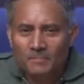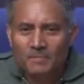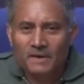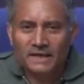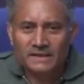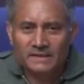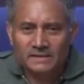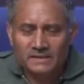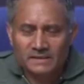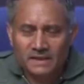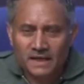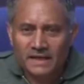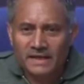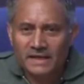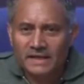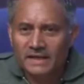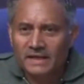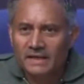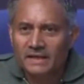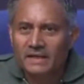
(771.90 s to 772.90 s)

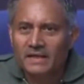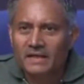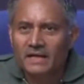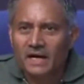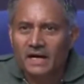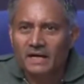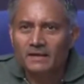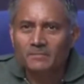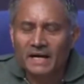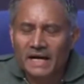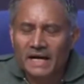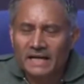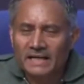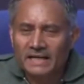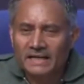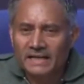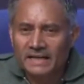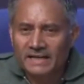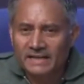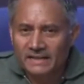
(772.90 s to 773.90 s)
Pakistani
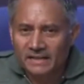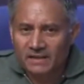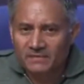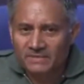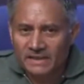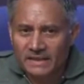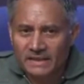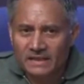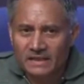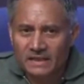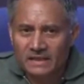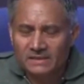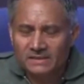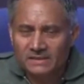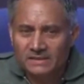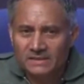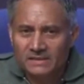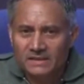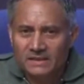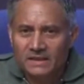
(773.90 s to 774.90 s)
unmanned aerial vehicles
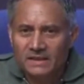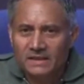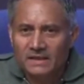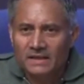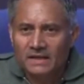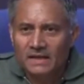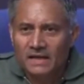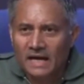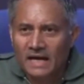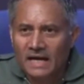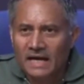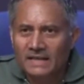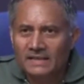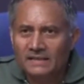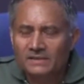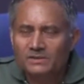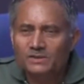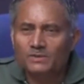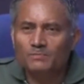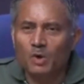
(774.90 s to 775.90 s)

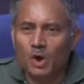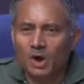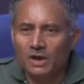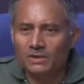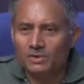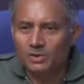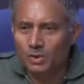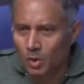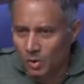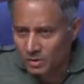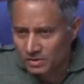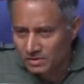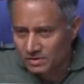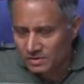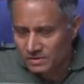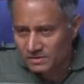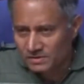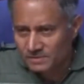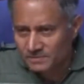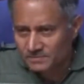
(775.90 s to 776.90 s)
and small drones.
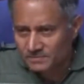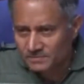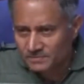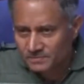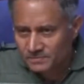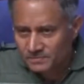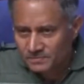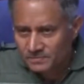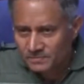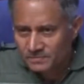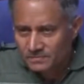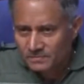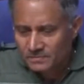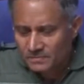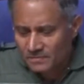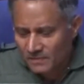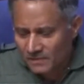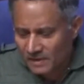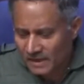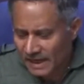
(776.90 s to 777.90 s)

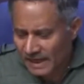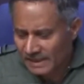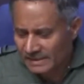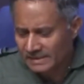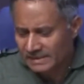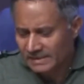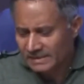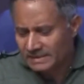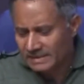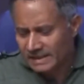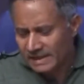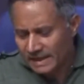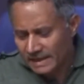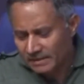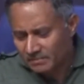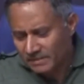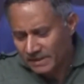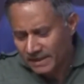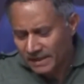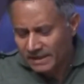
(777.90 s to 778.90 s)
And these
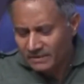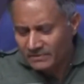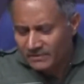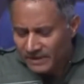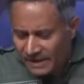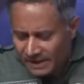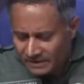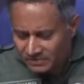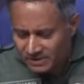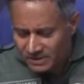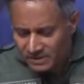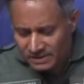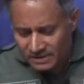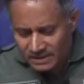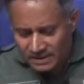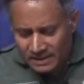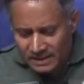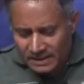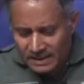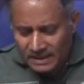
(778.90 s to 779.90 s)
came in waves
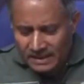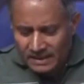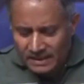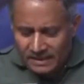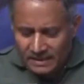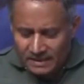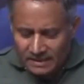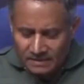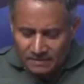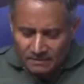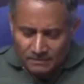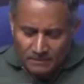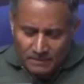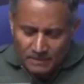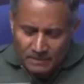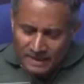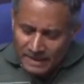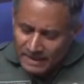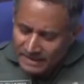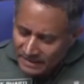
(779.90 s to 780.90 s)

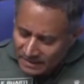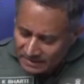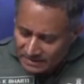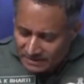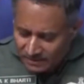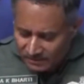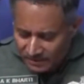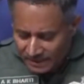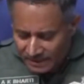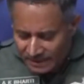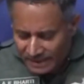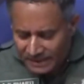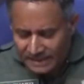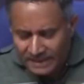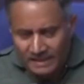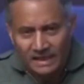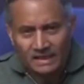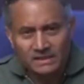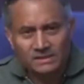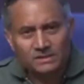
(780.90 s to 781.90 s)
in our civilian
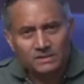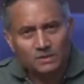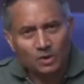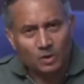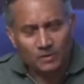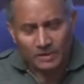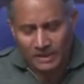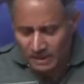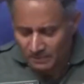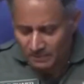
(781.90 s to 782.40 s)
areas, over